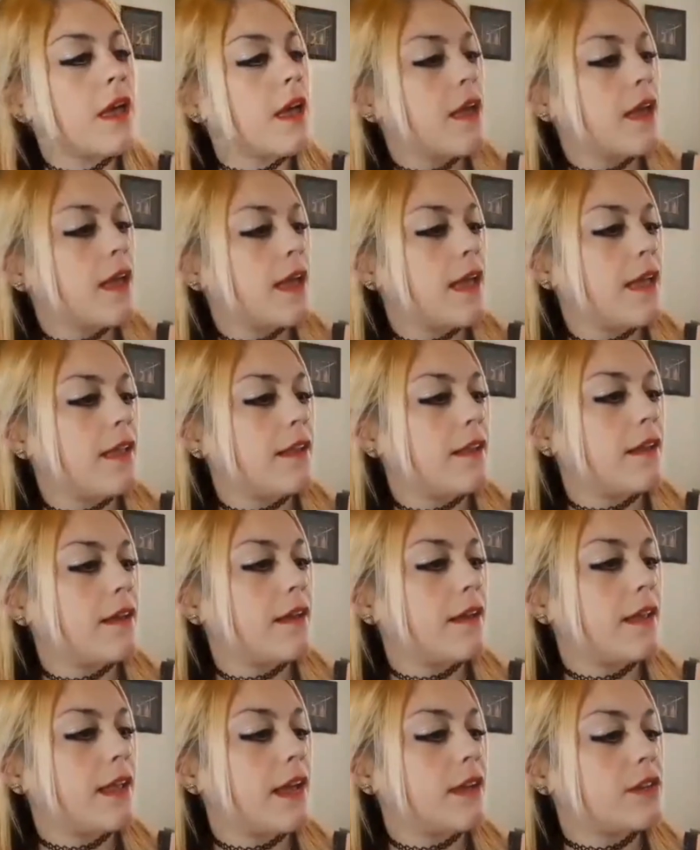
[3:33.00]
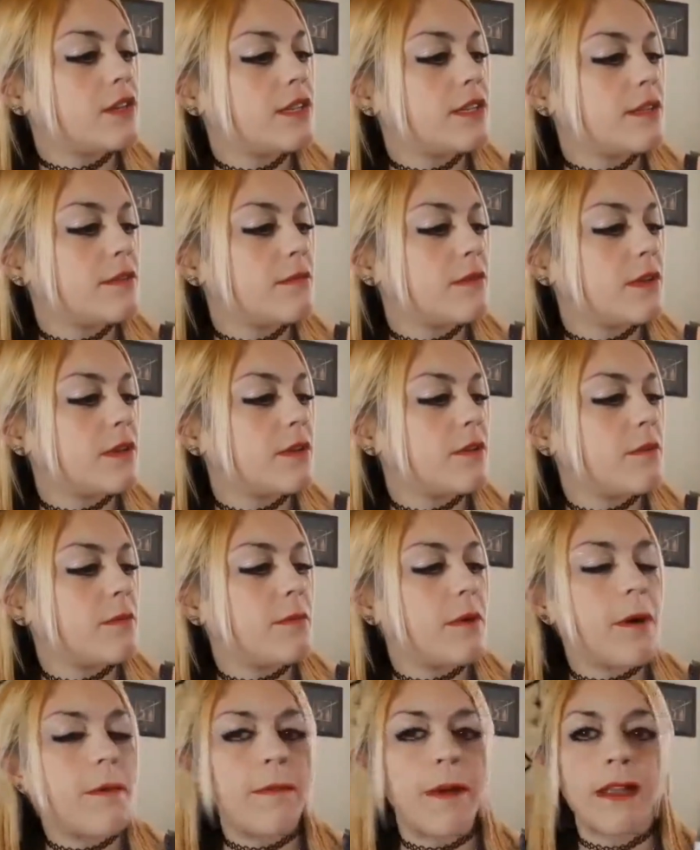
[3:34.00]
And uh, yeah, she's a really cool
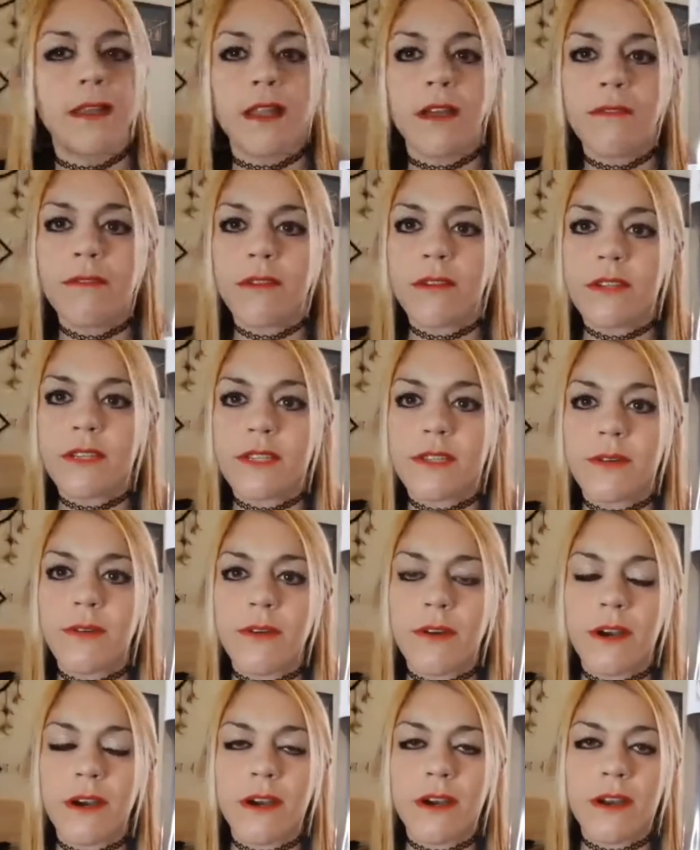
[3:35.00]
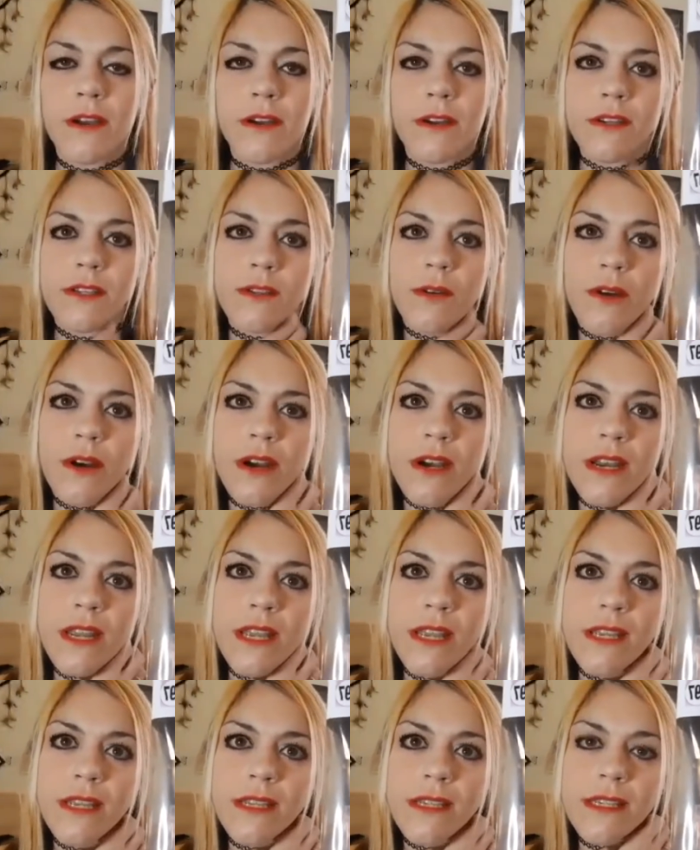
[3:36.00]
pop. I love her sword. Her sword
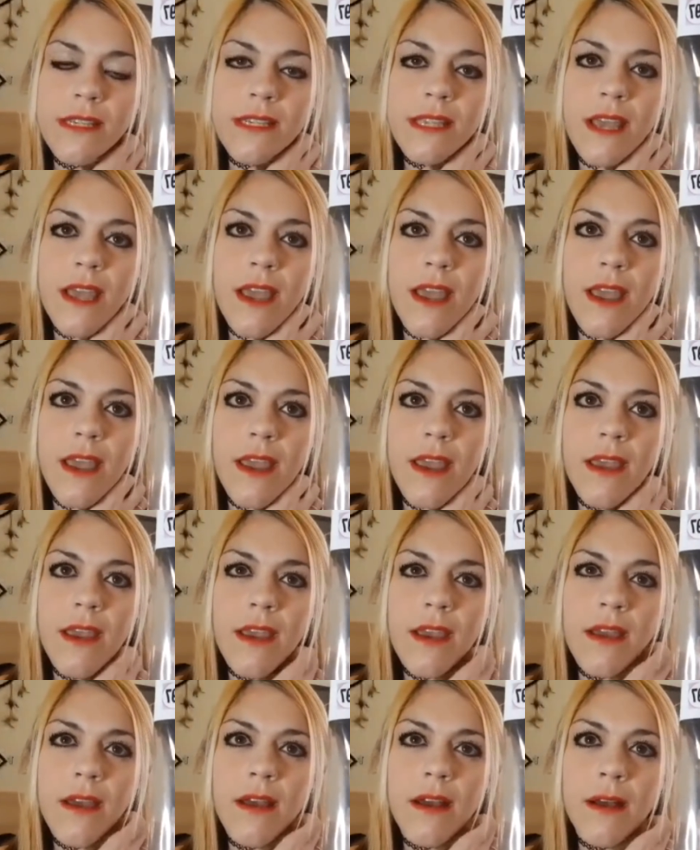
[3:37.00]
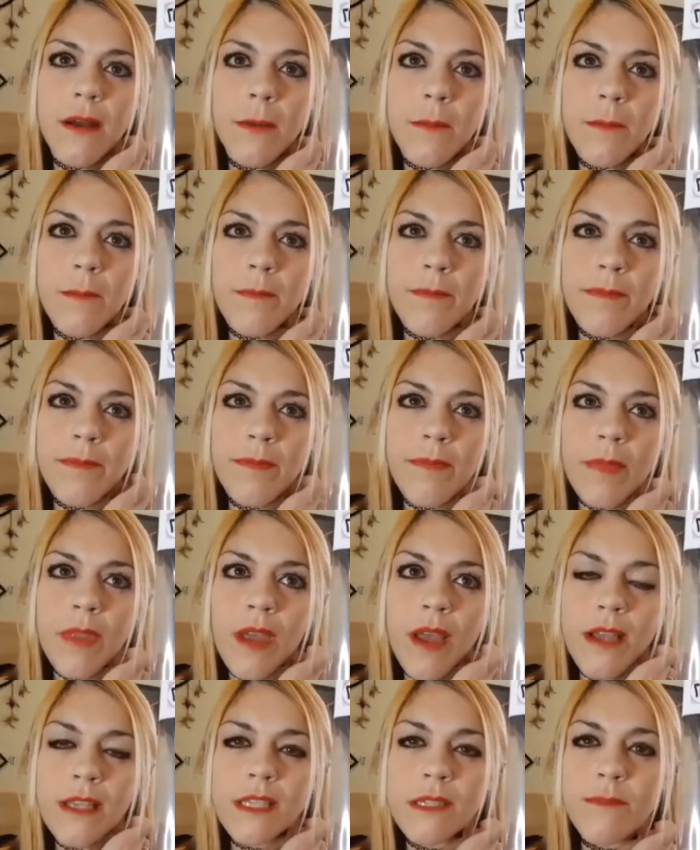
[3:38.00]
is a um,
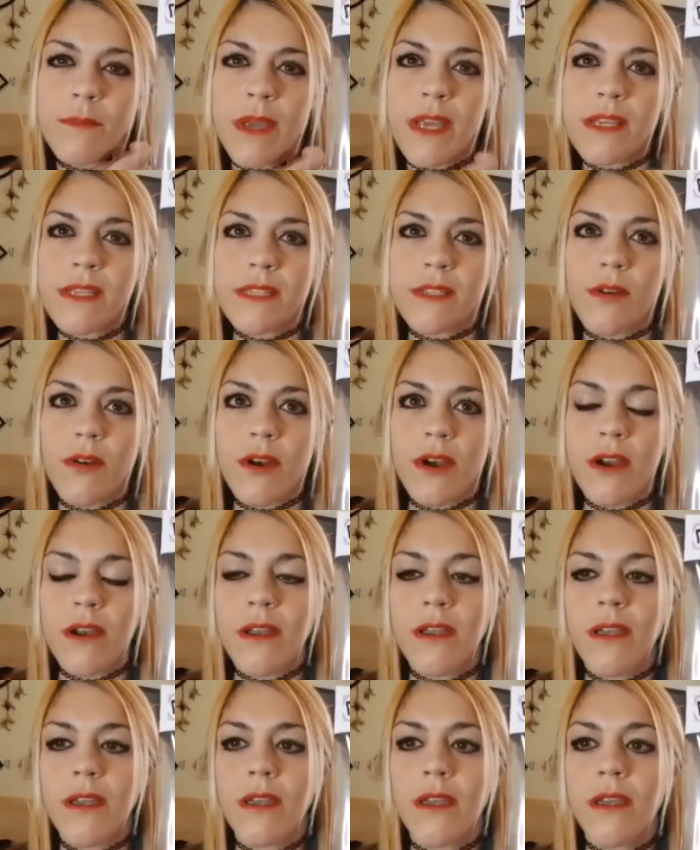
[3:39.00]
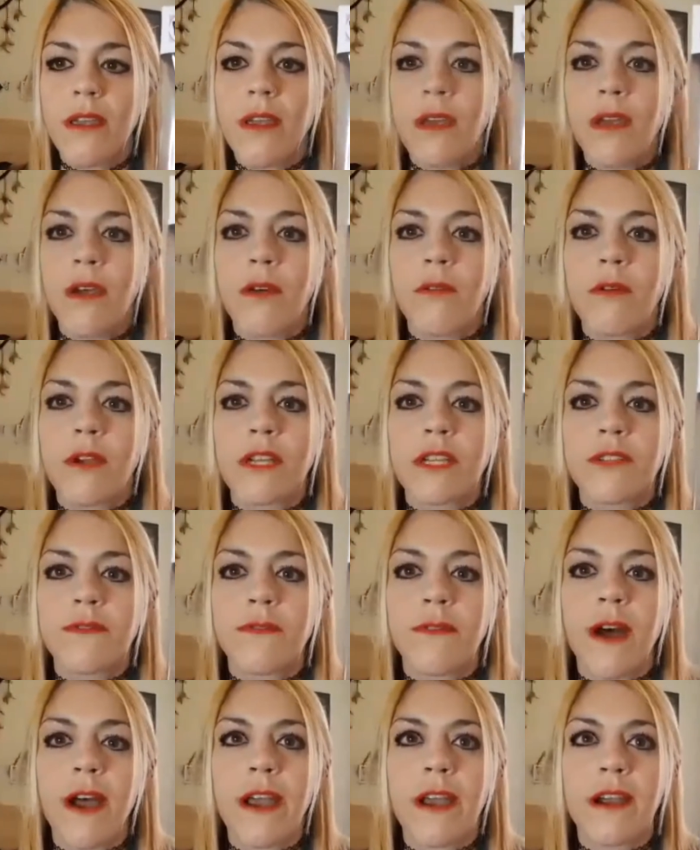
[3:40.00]
a space sword, which
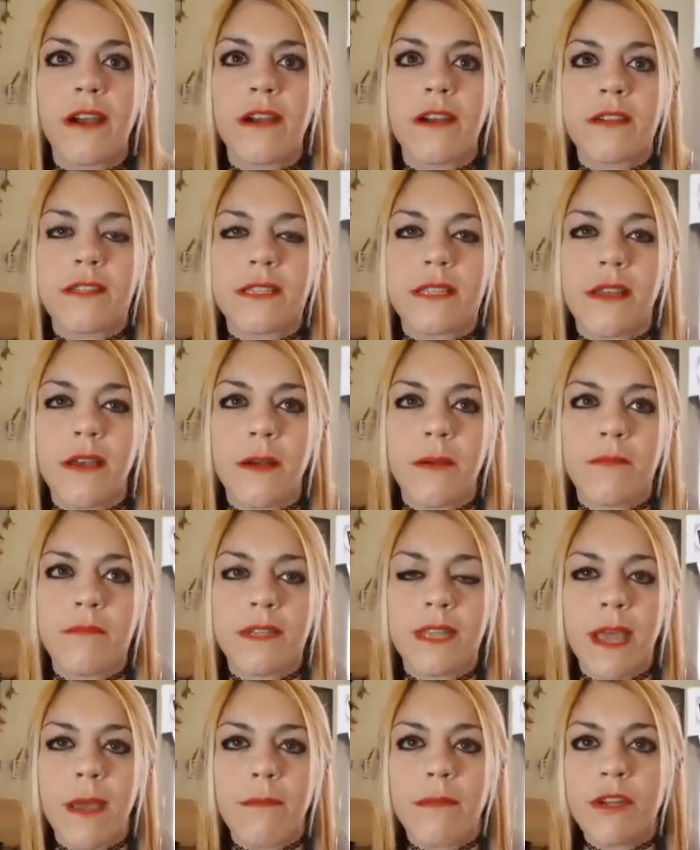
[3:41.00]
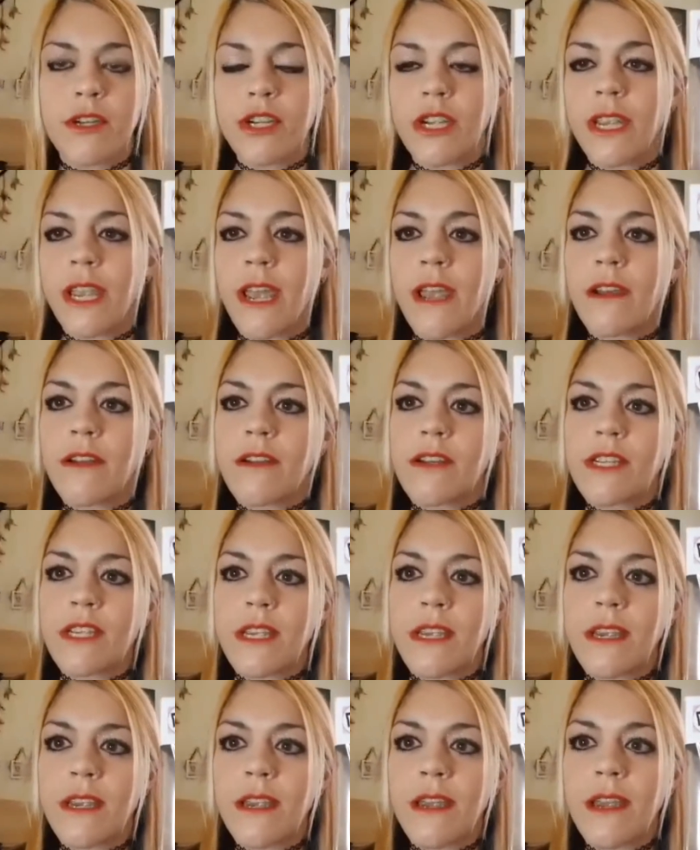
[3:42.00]
fires um, damaging
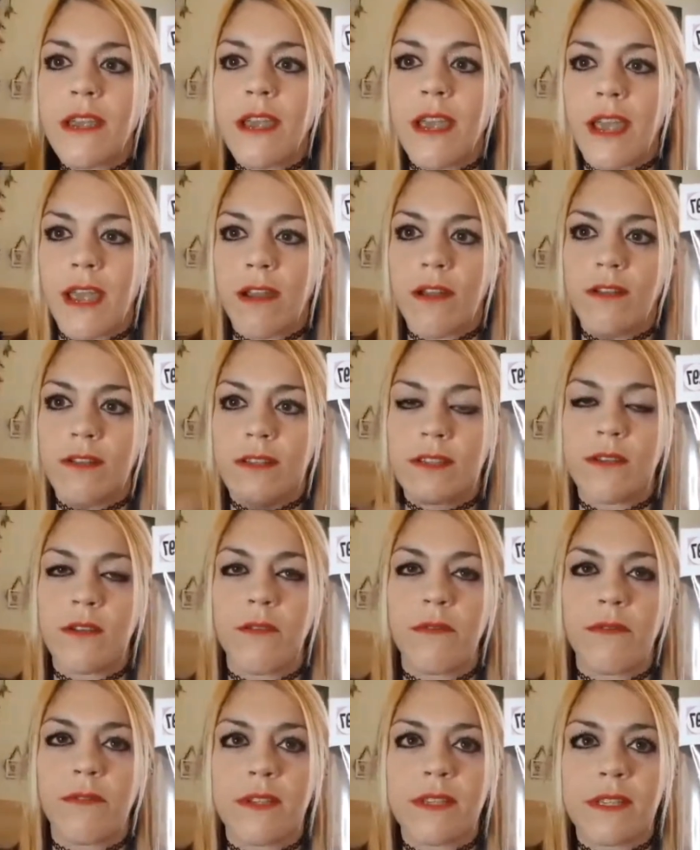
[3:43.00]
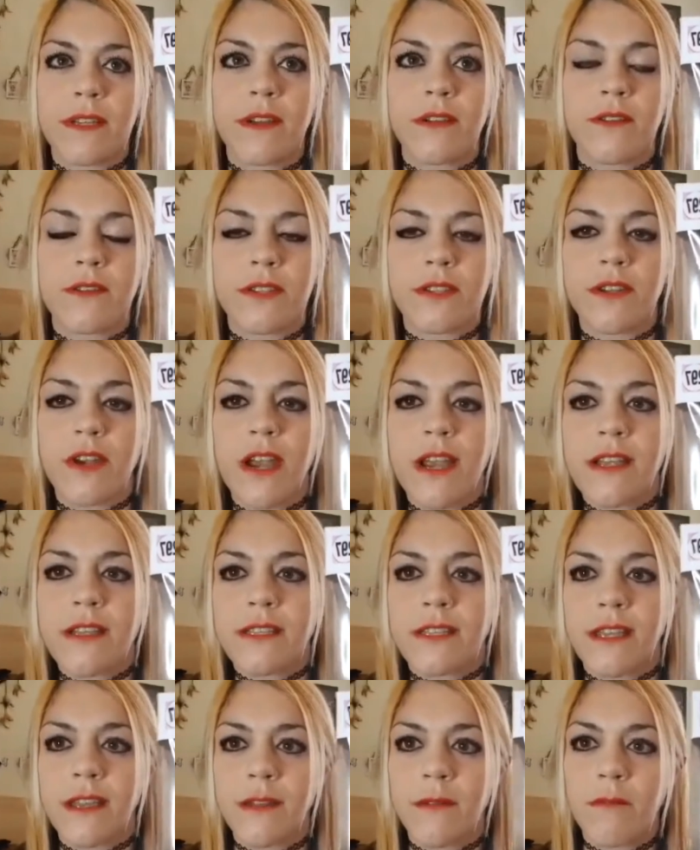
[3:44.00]
energy, and also physical strikes
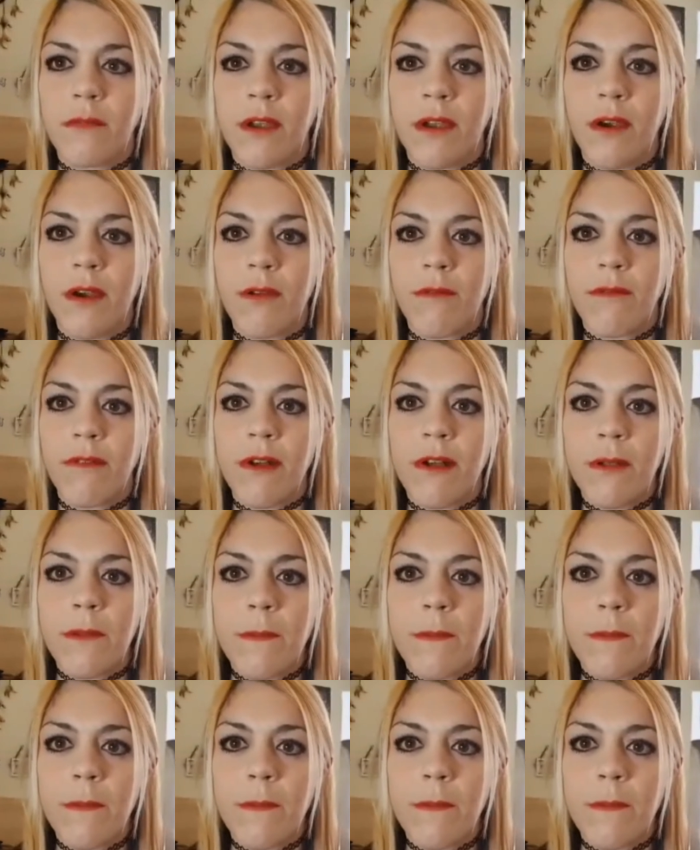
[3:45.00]
can be harmful.